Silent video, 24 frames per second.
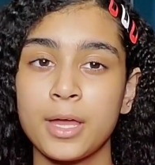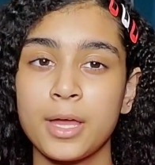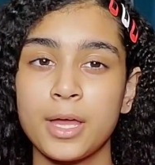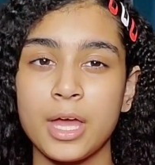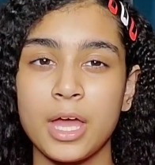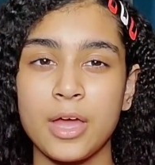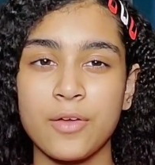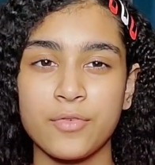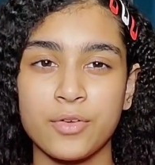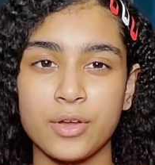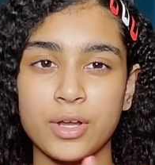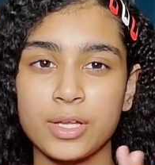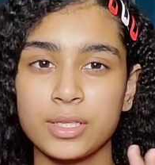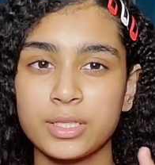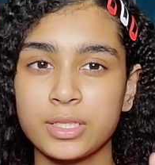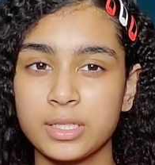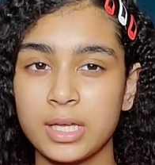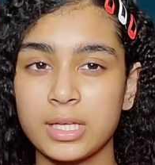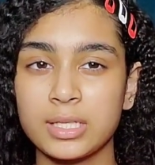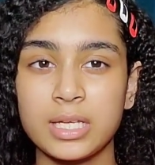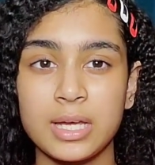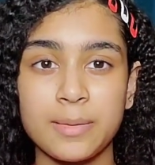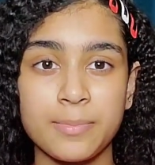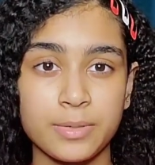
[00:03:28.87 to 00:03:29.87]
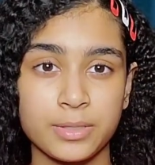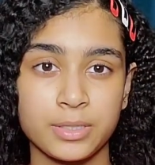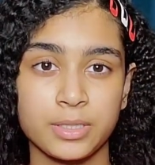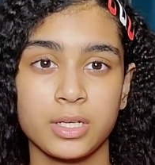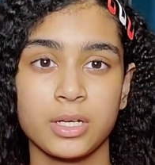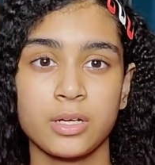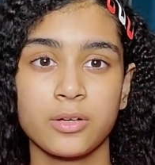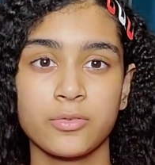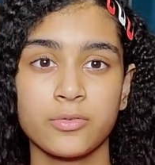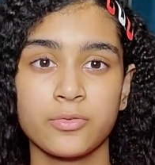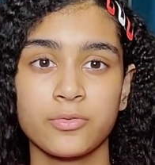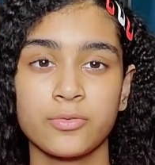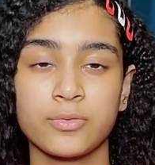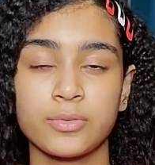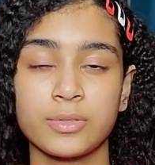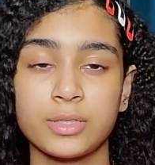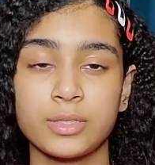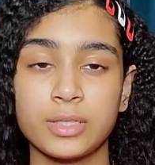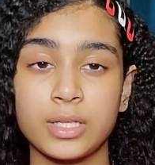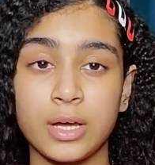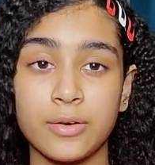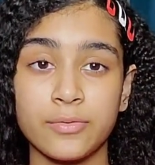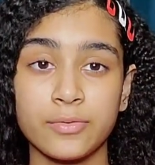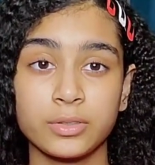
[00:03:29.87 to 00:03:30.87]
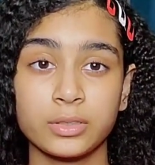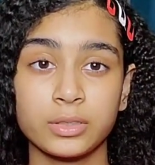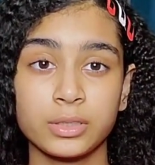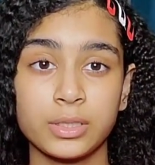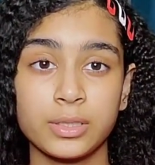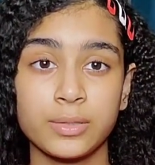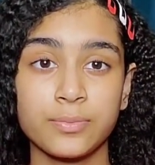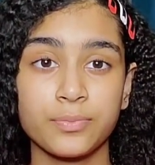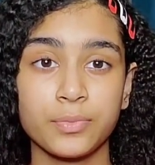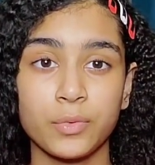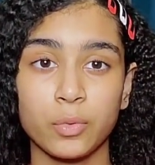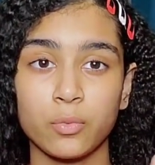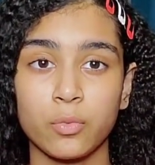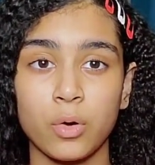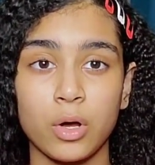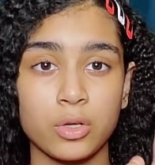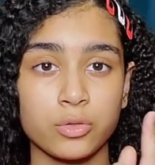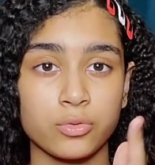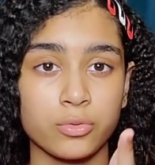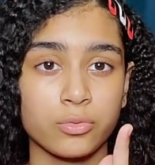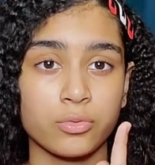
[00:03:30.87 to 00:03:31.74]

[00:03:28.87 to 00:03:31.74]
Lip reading: if you're into that type of stuff, definitely Roswell,